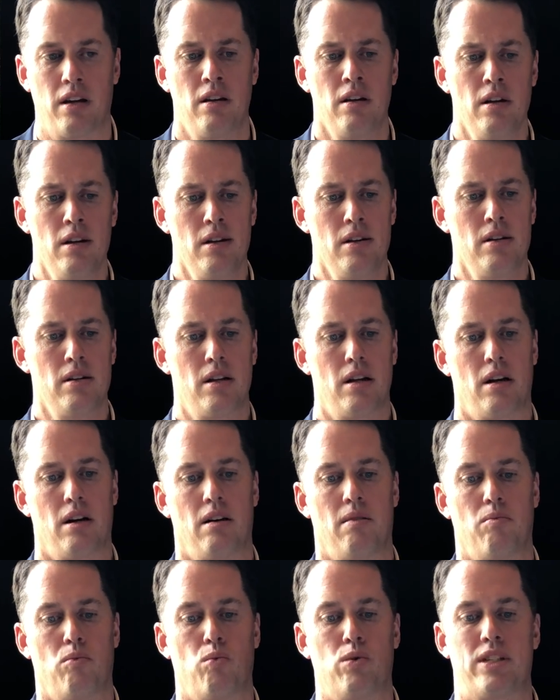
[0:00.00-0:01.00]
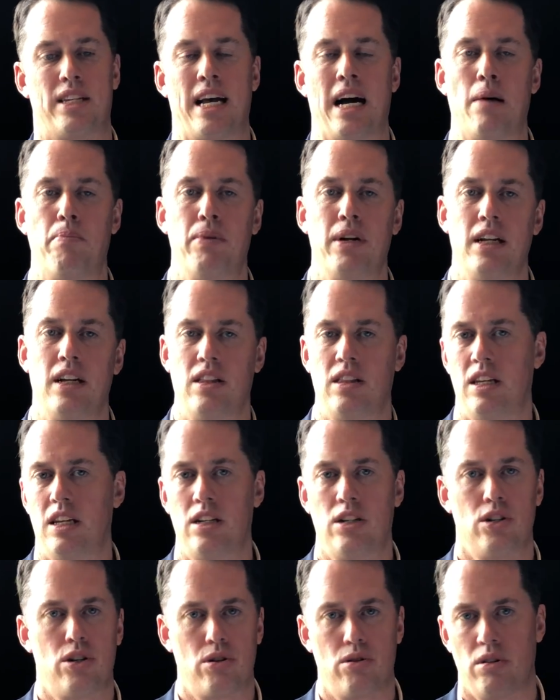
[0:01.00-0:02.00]
Mm-hmm. Um, what's happening in the
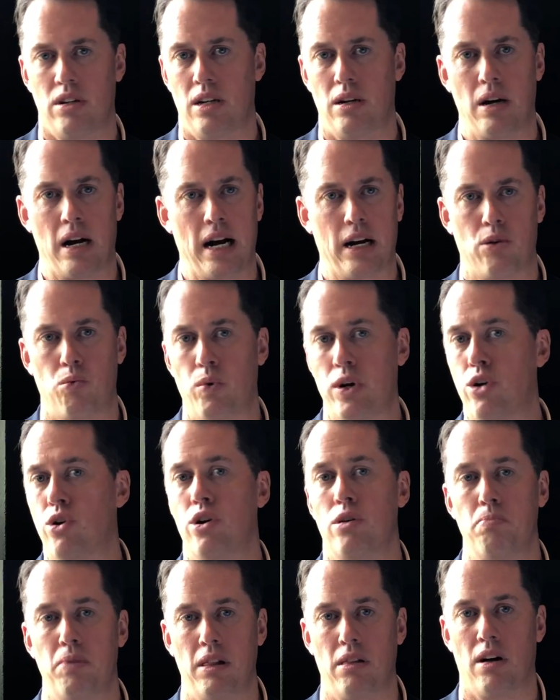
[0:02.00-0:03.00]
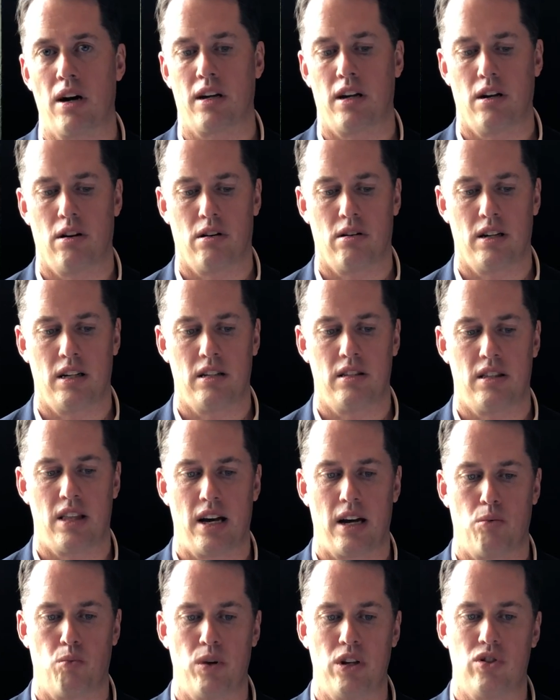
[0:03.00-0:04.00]
industry, I, we couldn't be luckier, is
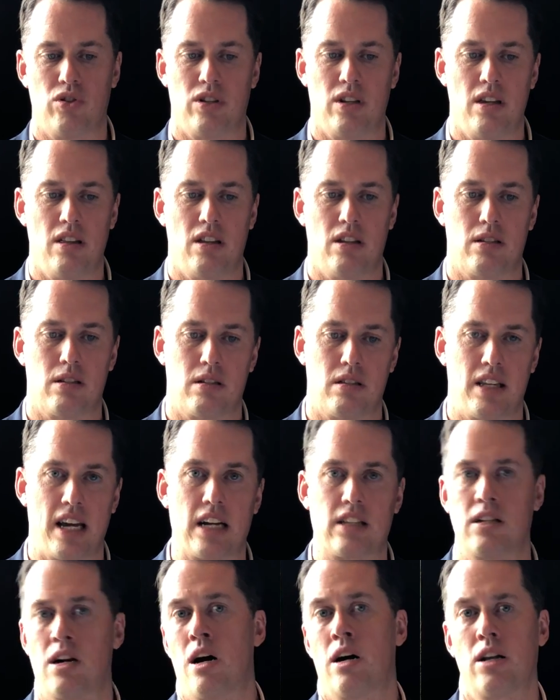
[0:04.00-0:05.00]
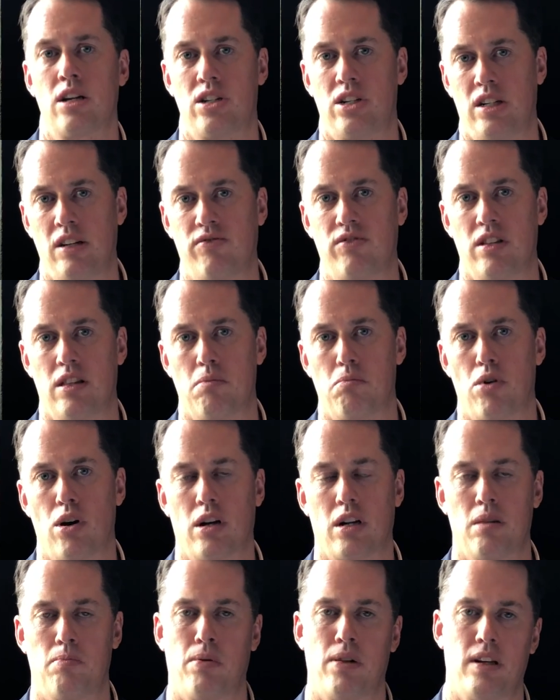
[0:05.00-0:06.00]
that we see this tectonic shift in the
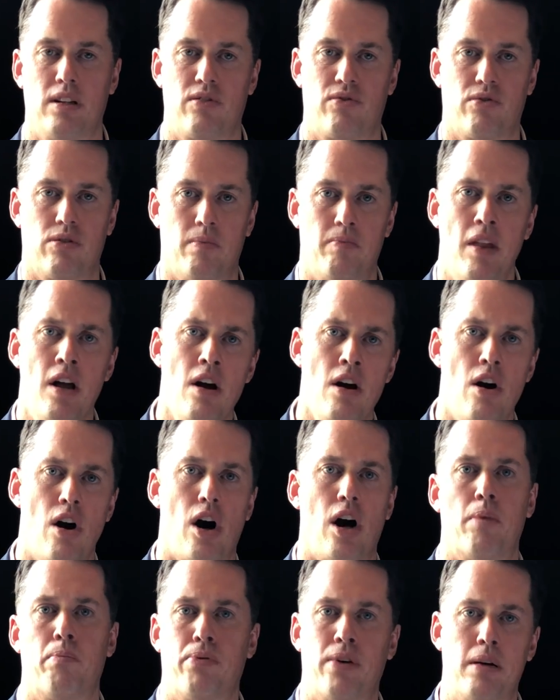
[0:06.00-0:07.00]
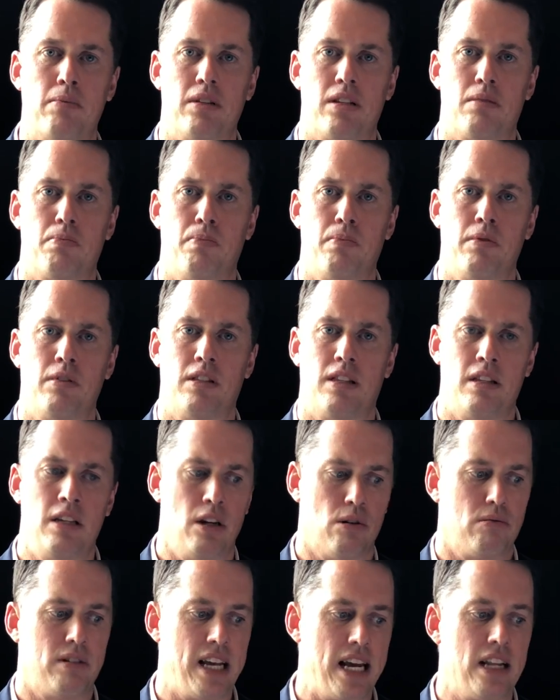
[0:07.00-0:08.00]
marketplace from on-premise you
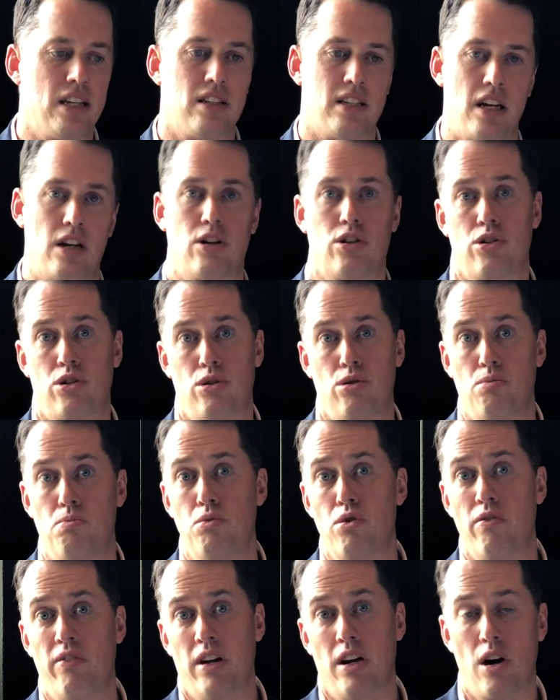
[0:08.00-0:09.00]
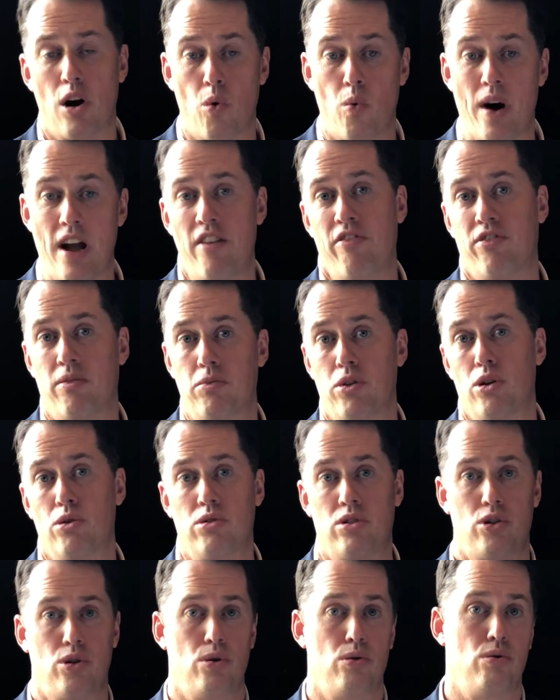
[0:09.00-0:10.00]
know data centers to moving away from
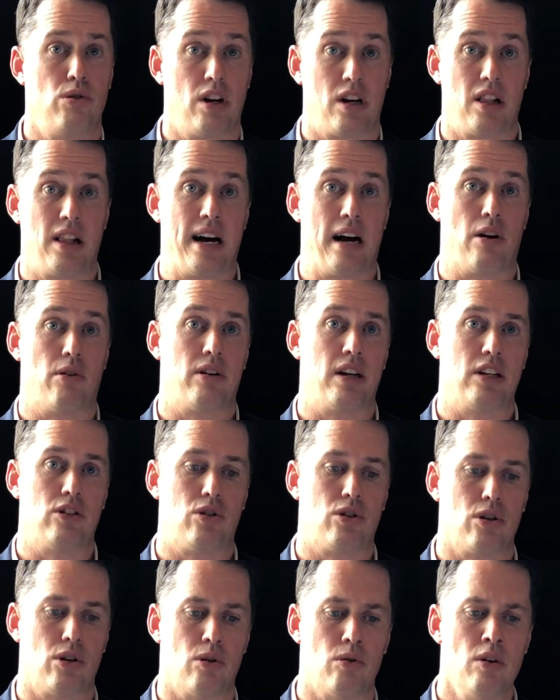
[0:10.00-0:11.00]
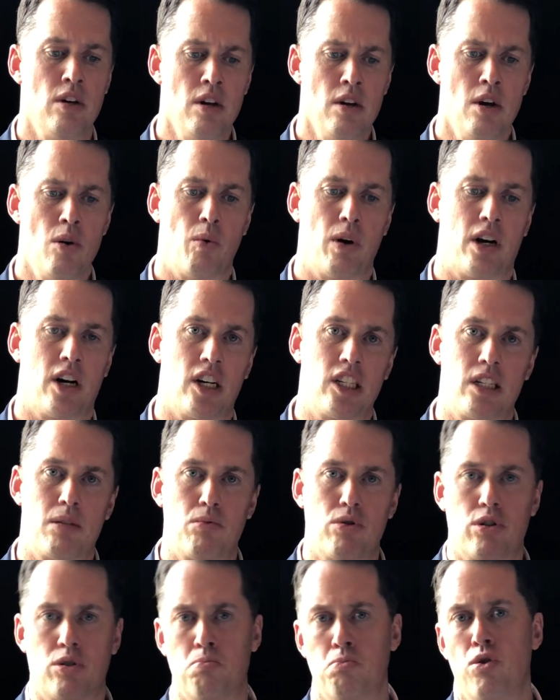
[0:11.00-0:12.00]
those to the cloud. Mm-hmm. And so when
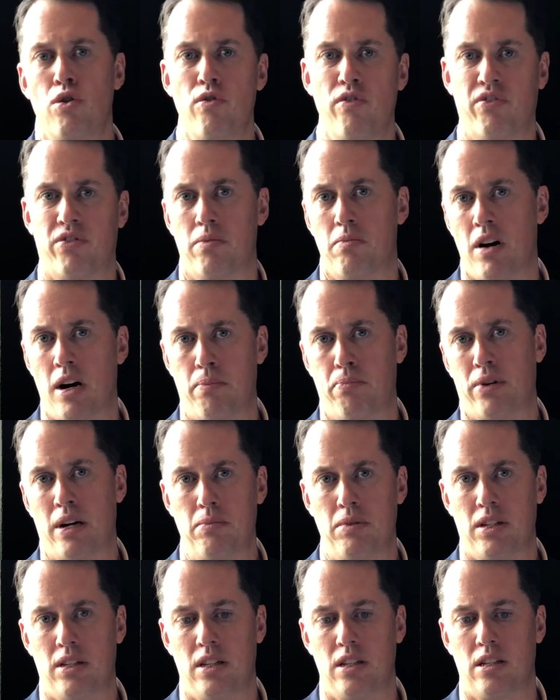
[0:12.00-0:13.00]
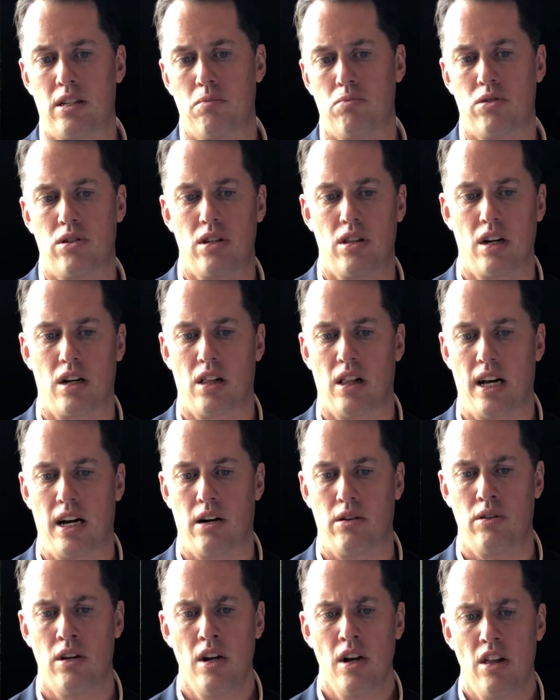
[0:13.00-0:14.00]
customers move from on-premise systems to the
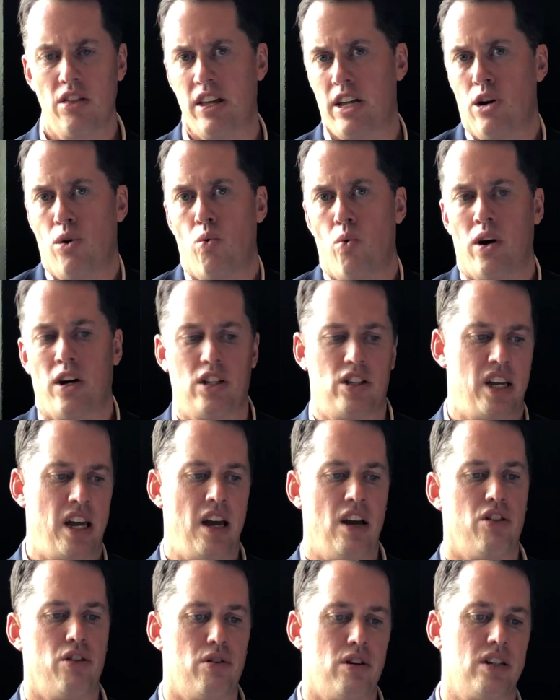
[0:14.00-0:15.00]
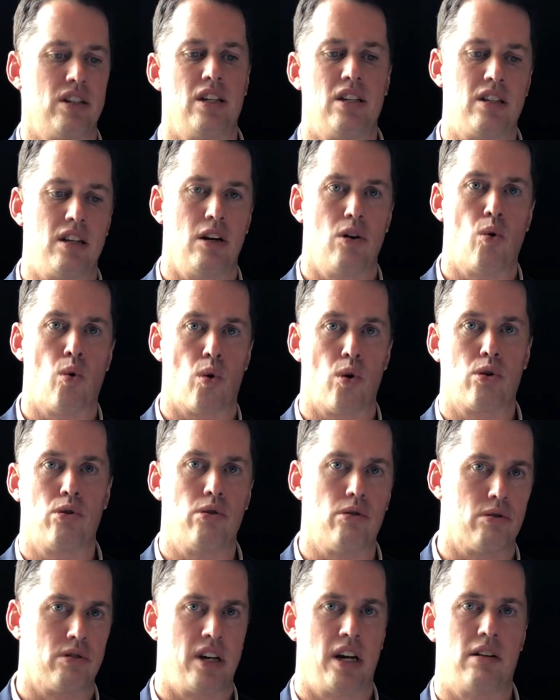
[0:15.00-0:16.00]
cloud, they don't want to take their existing Oracle
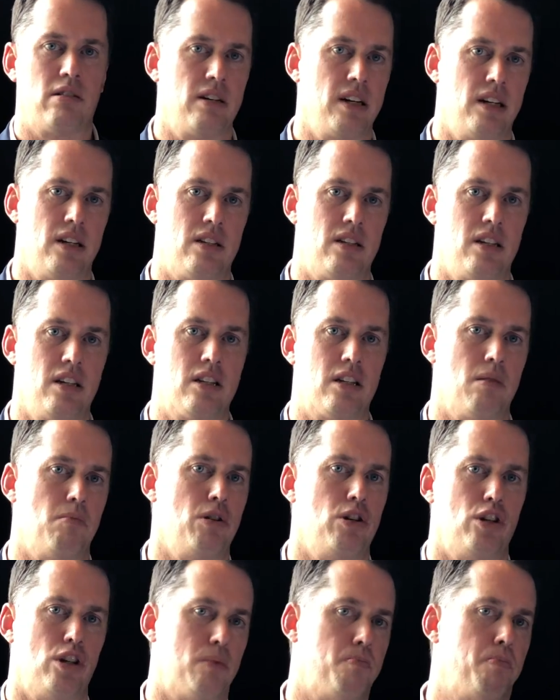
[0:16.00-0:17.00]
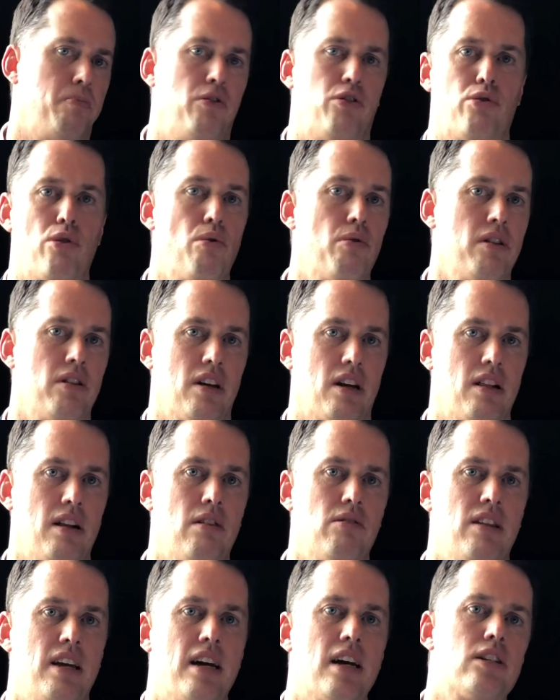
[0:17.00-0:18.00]
or Teradata system and just throw it in the
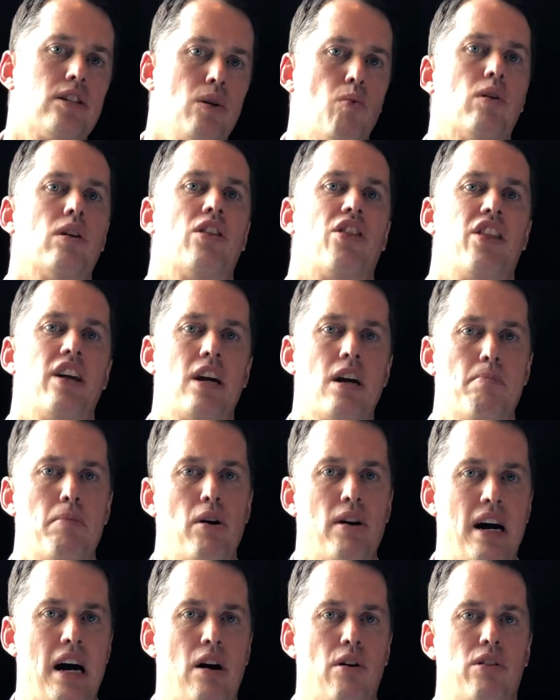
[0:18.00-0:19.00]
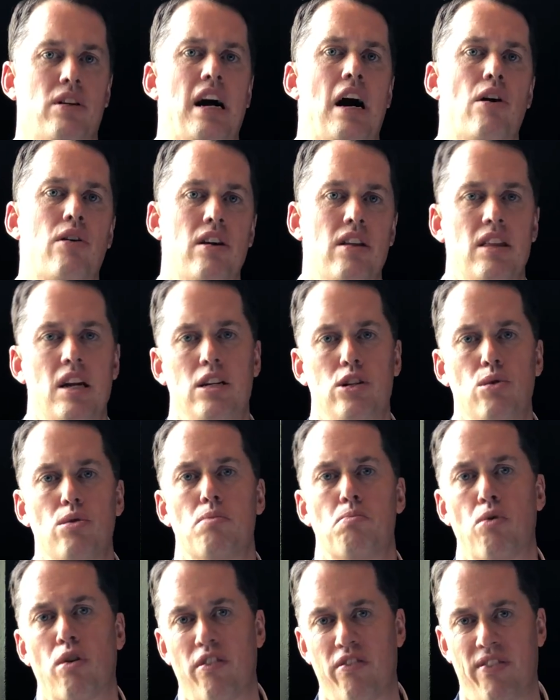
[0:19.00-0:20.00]
cloud. They mm-hmm. actually want to think about how how can they do
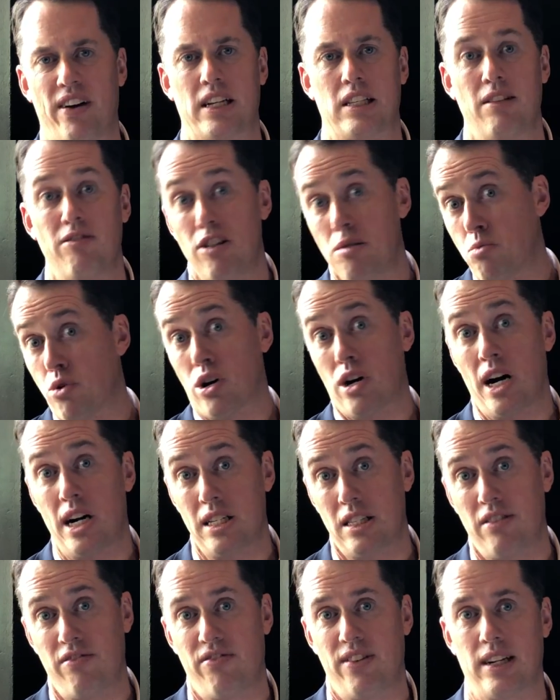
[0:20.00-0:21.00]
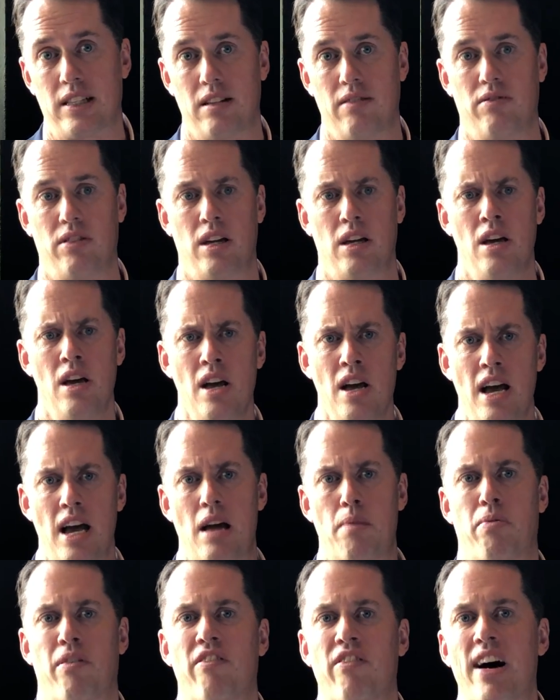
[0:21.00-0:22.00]
it more effectively, more cost effectively,
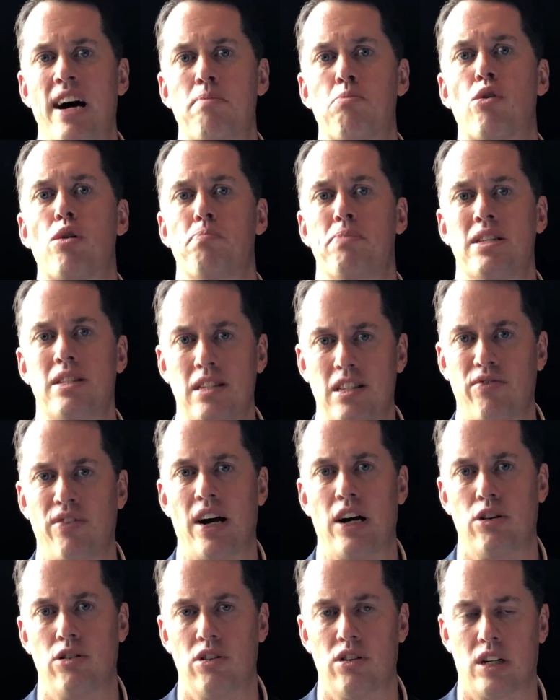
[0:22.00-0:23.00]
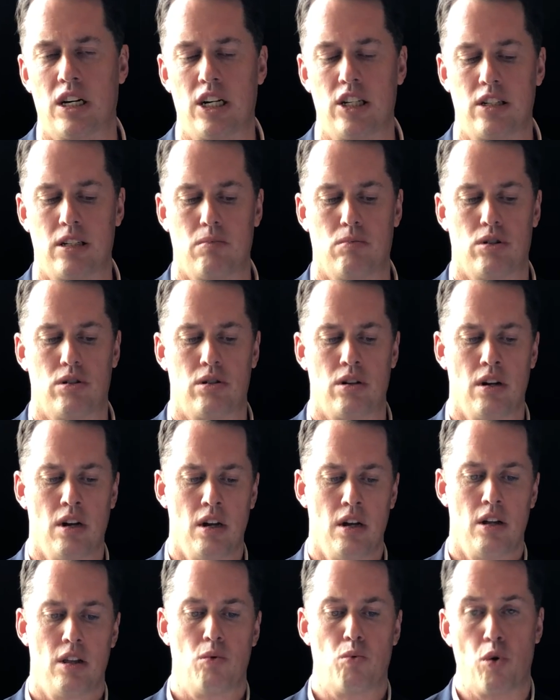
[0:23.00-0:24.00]
mm-hmm. and provide more business value to their customers
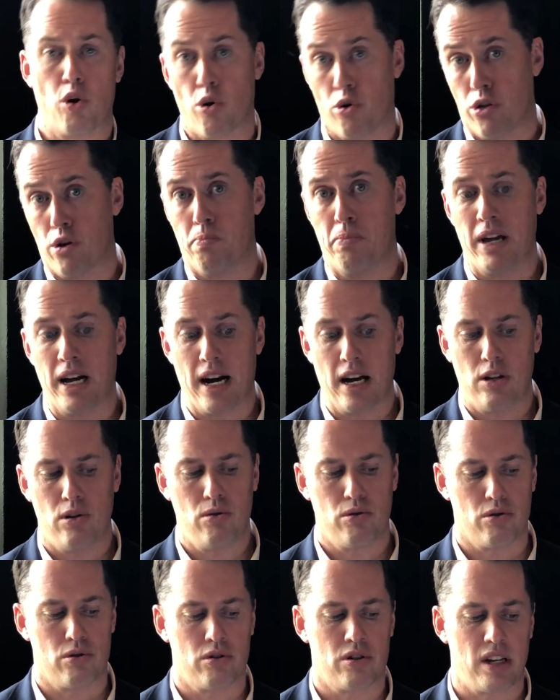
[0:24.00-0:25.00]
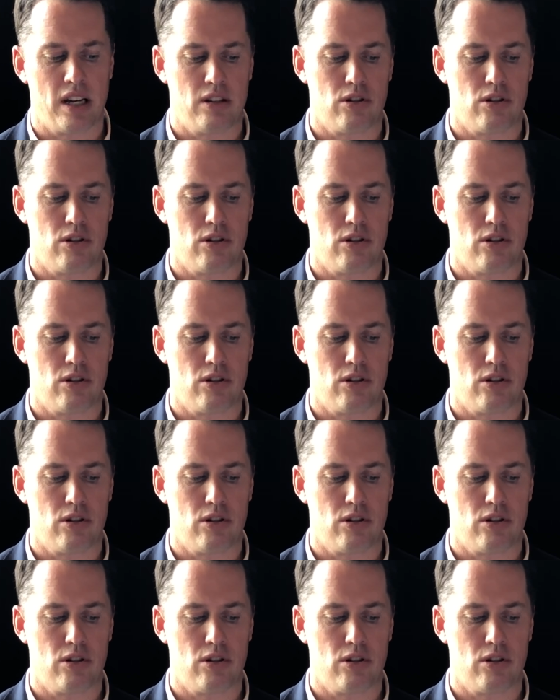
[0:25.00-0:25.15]
or their BI users.